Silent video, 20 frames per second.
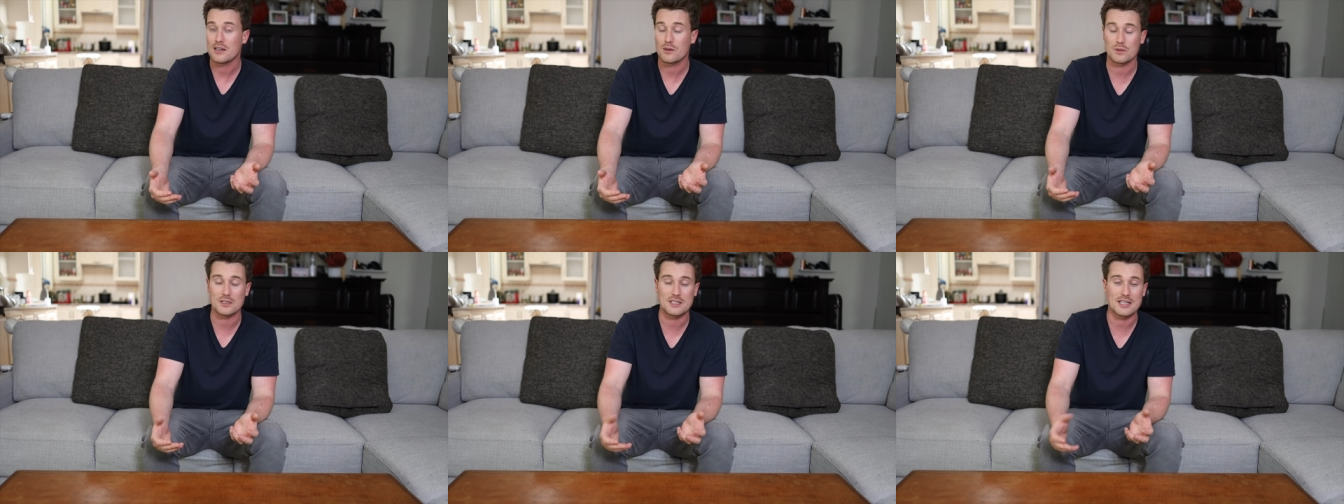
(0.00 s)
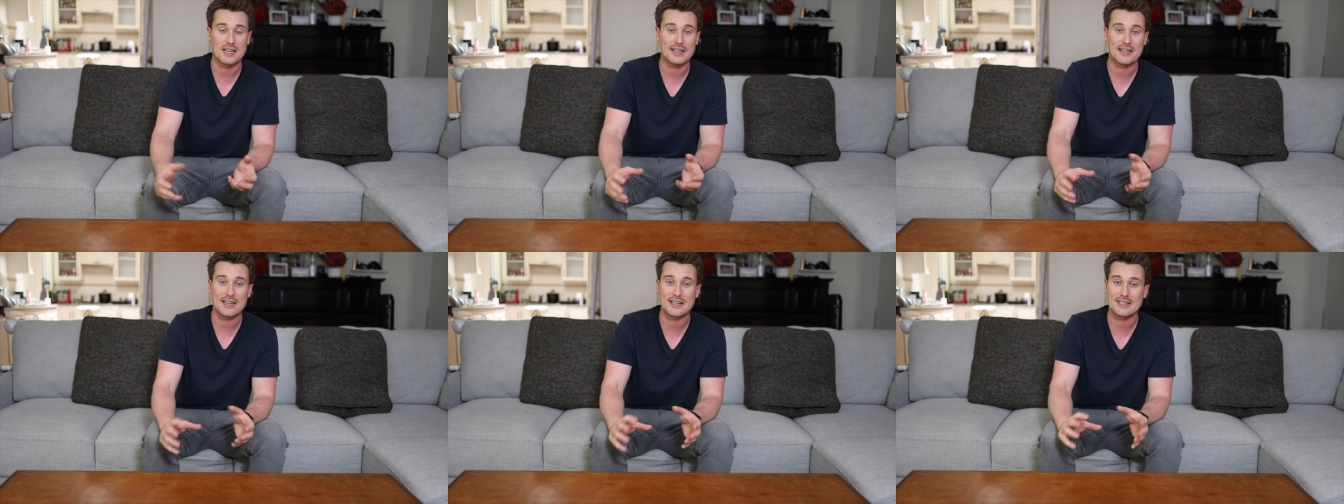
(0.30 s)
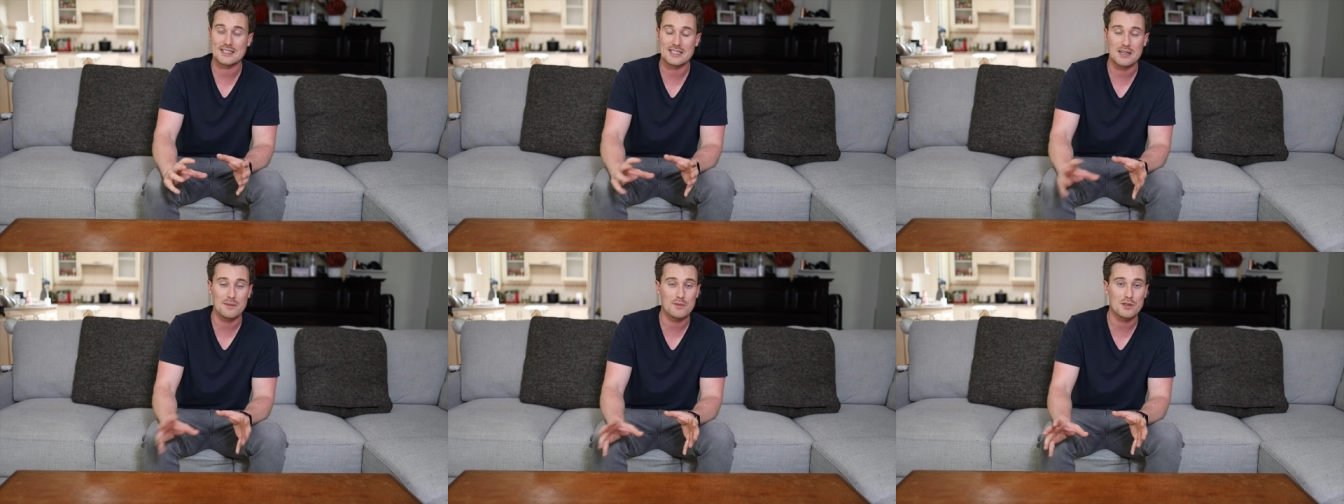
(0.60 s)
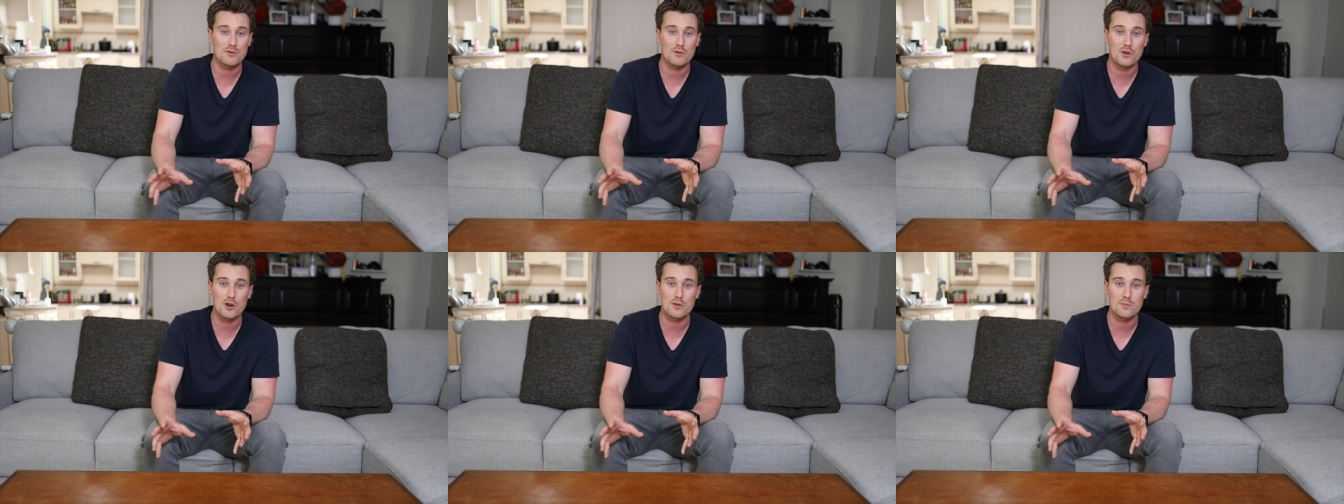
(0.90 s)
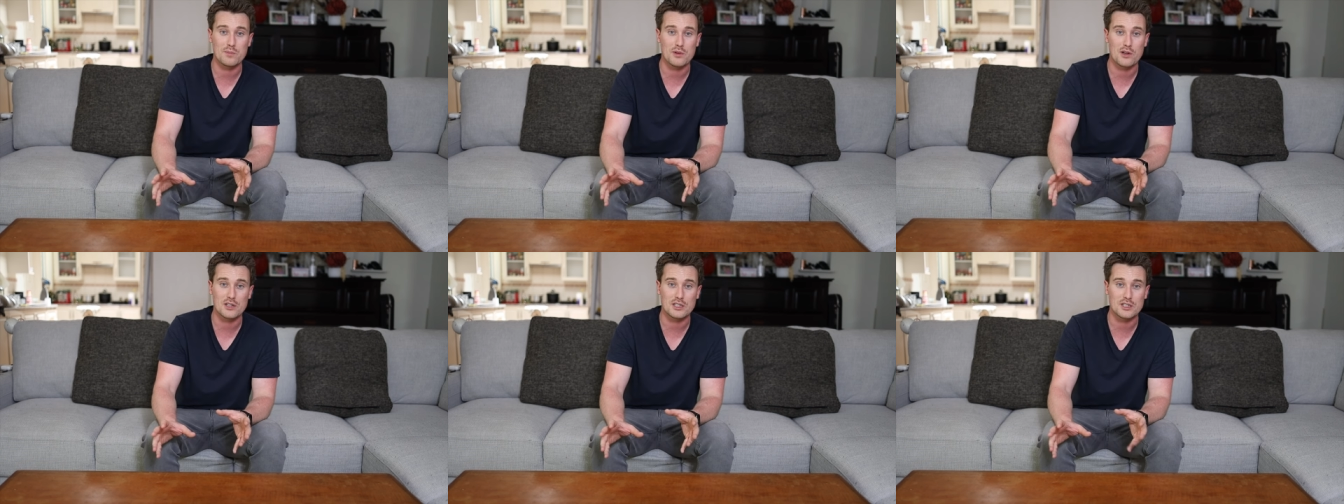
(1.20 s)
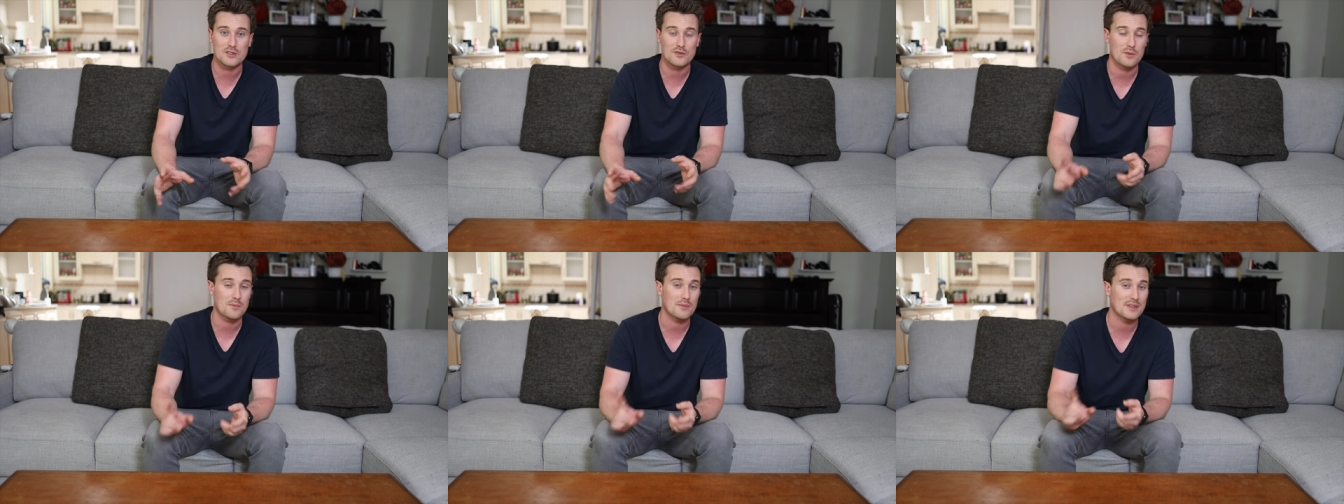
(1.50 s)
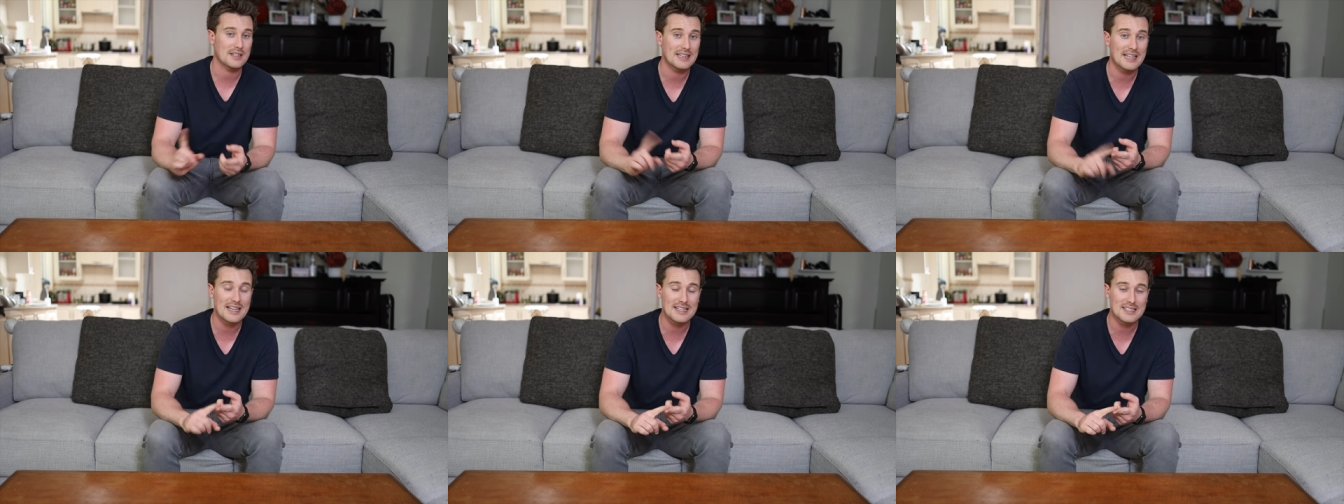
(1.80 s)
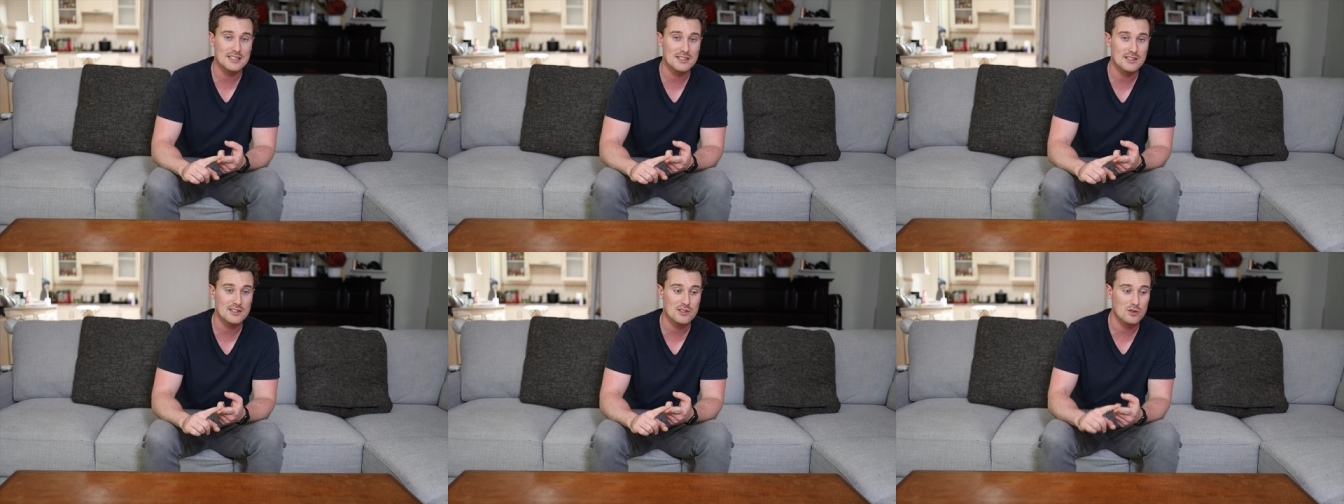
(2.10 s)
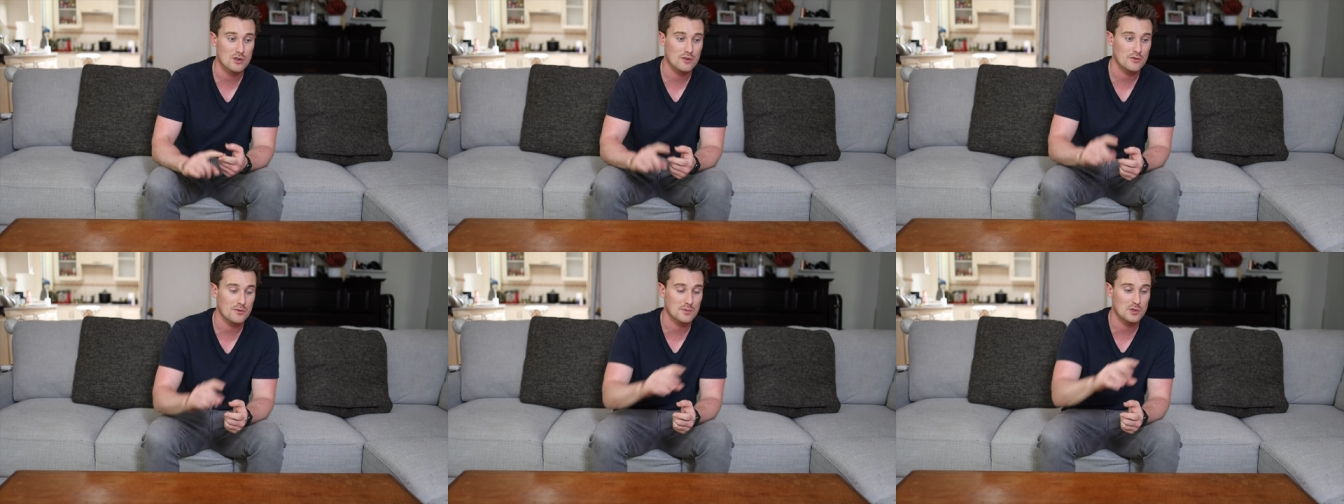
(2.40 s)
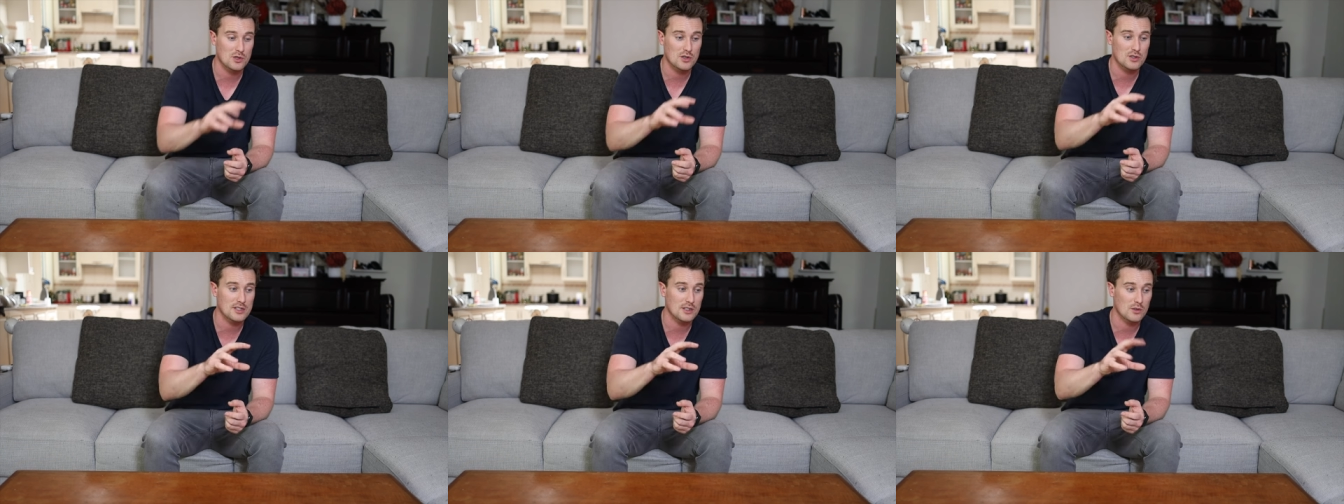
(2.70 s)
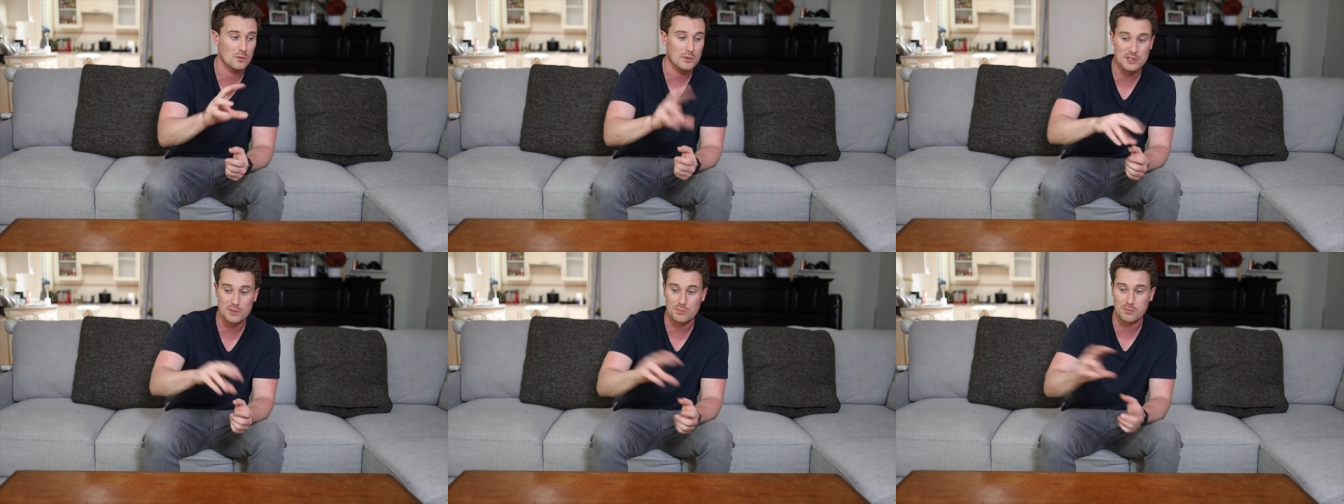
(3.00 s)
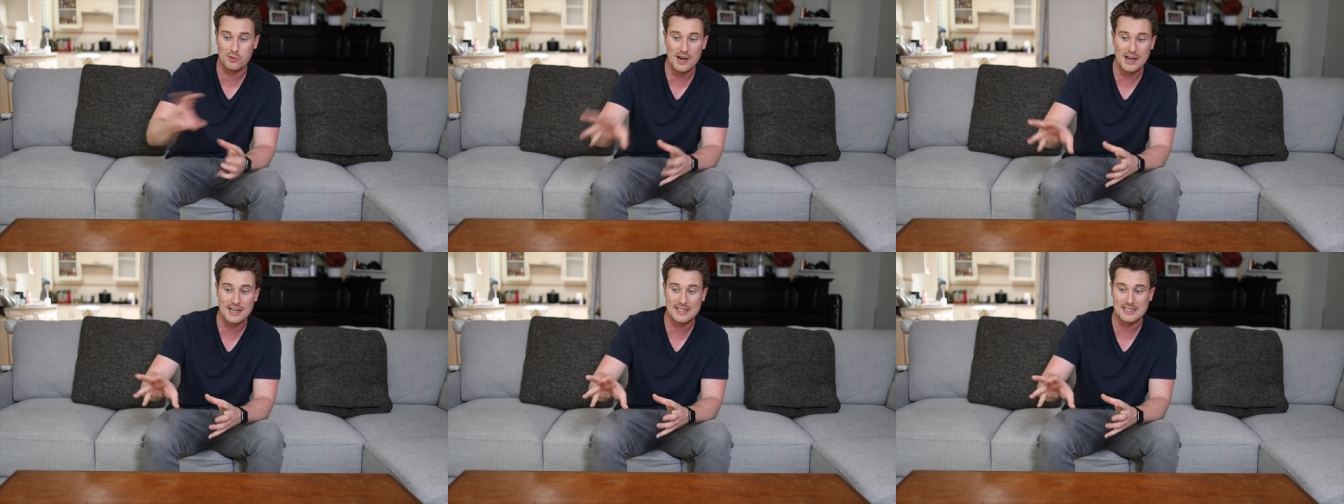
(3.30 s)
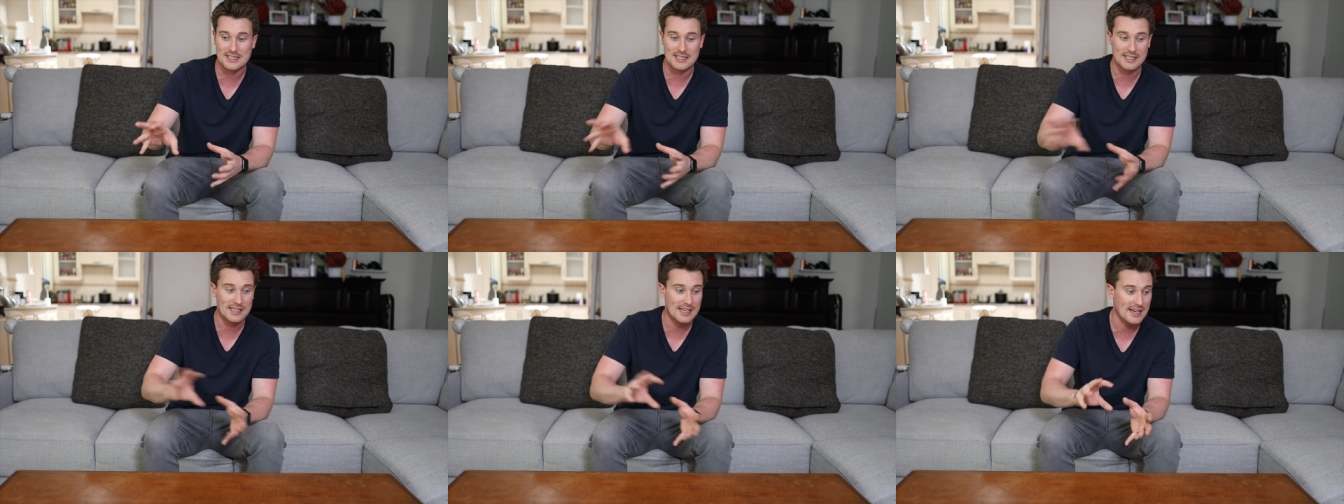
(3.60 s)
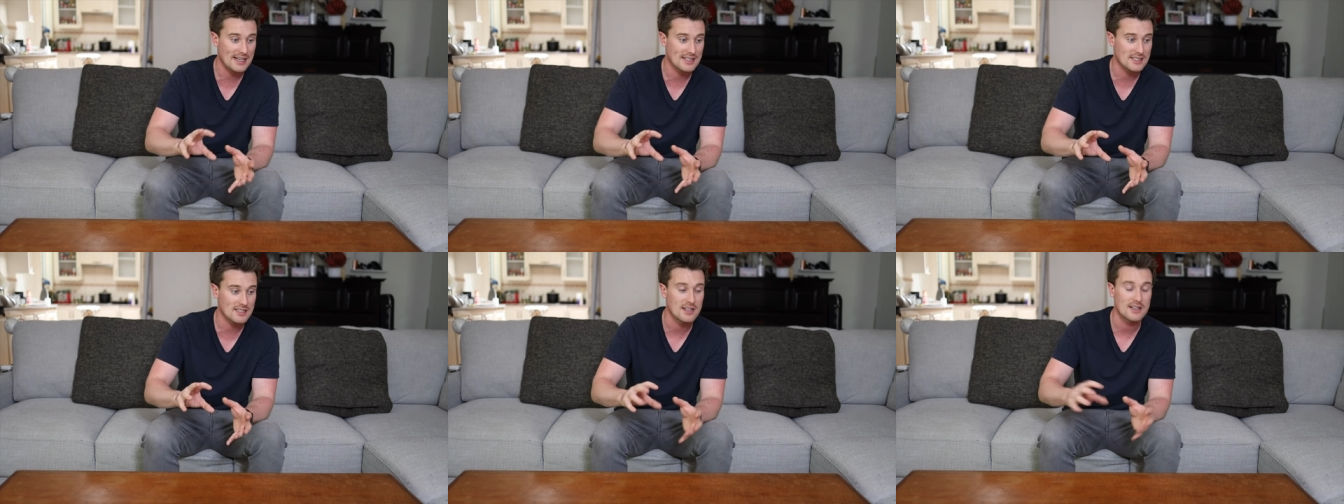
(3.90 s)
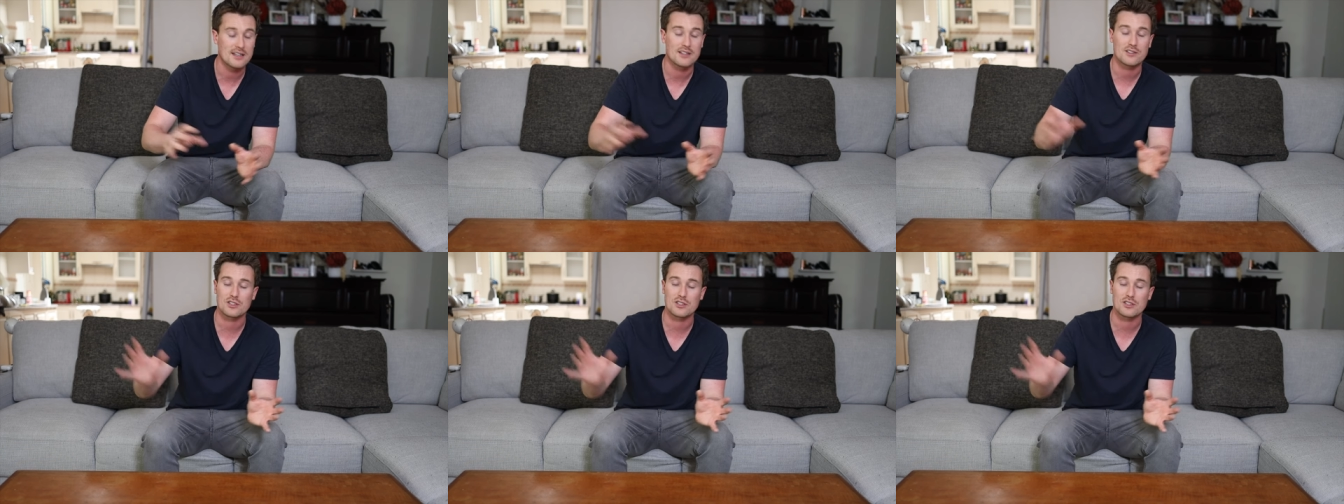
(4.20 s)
It would take out some of the roadblocks from the lessons or from choosing which brands to get.